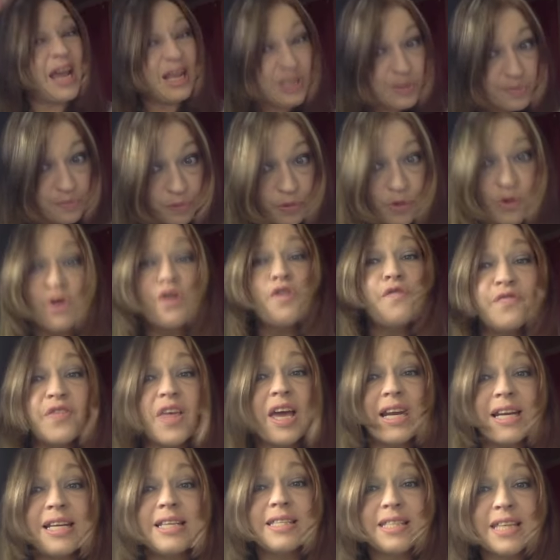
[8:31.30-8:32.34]
has proof
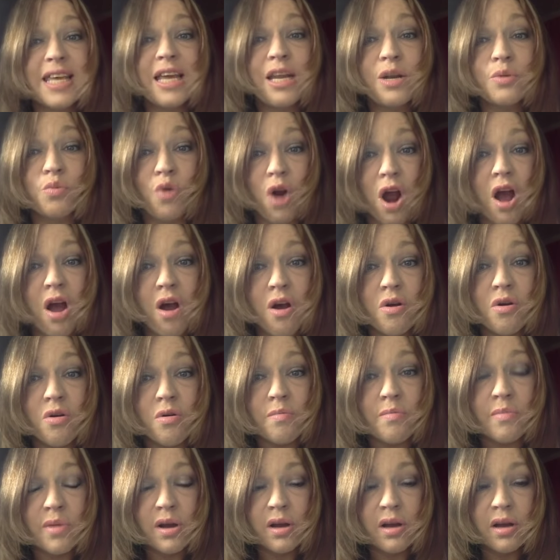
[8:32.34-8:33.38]
that he's in
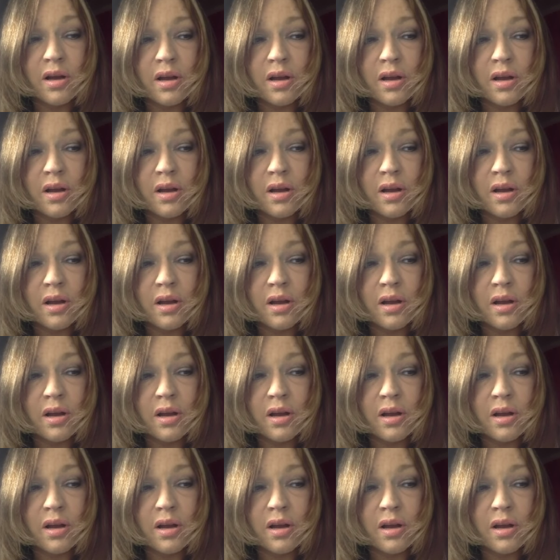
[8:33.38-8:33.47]
Rome,